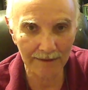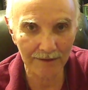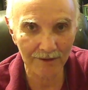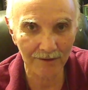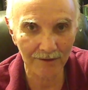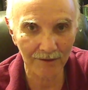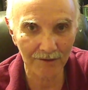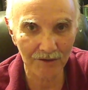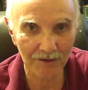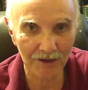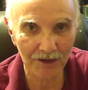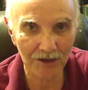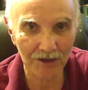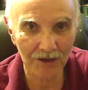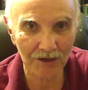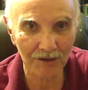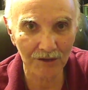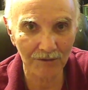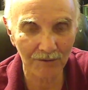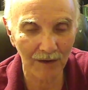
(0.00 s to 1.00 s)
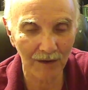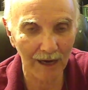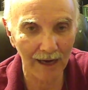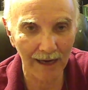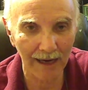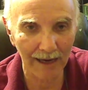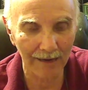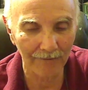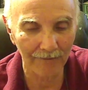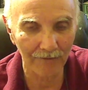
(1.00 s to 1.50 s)
are just too
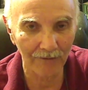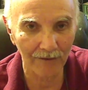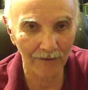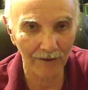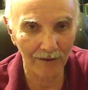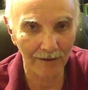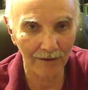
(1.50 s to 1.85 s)
high for,